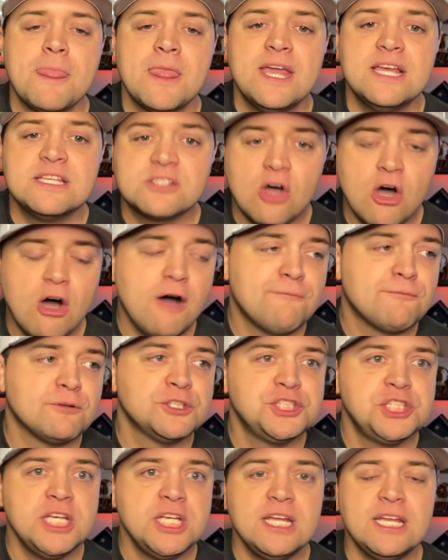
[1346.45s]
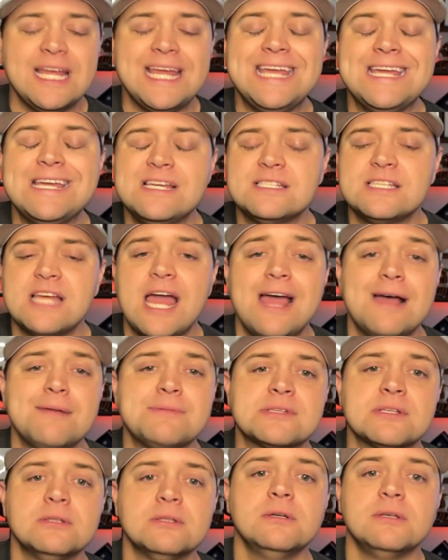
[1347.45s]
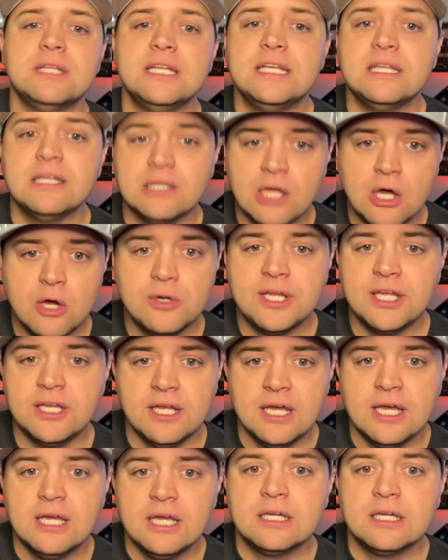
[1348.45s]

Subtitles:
His offer sheet is absolutely loaded.